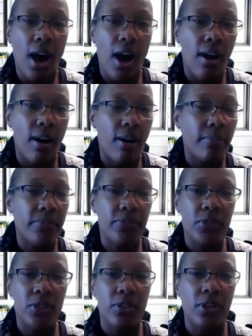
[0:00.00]
um,
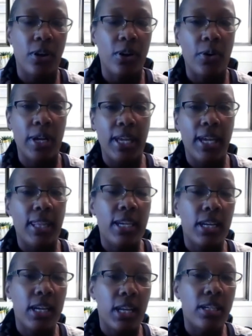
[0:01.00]
you know, and, and,
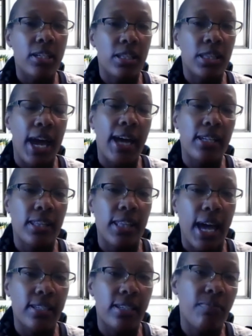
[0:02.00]
then and it's that's
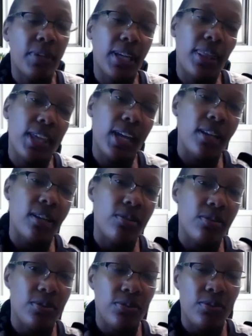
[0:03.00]
that's the big thing. You,
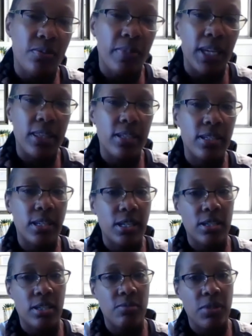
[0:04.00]
you you make the
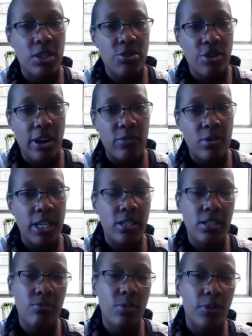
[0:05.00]
decision to be a travel
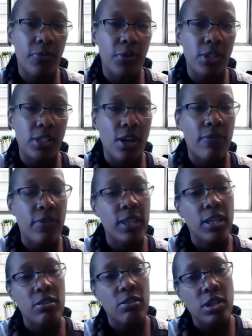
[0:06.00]
agent to work for yourself and
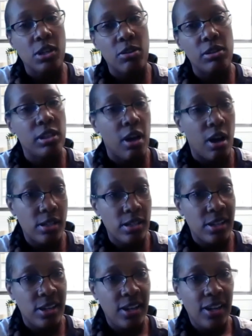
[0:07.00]
then you're totally lost.
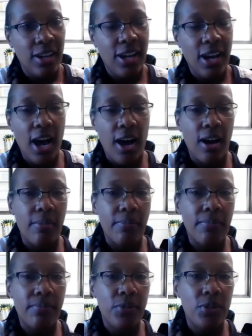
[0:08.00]

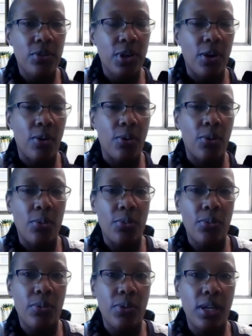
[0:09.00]
Um, you
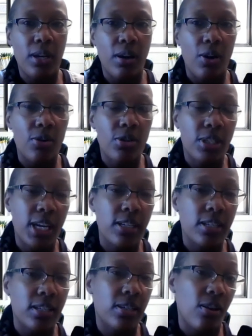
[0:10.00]
know, host
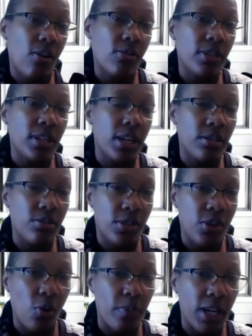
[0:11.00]
agencies are only gonna do
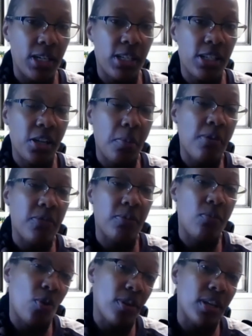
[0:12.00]
so much, some of them
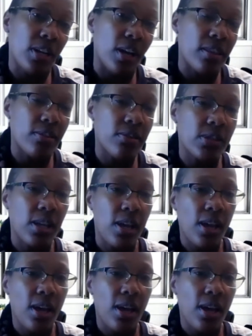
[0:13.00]
more than others,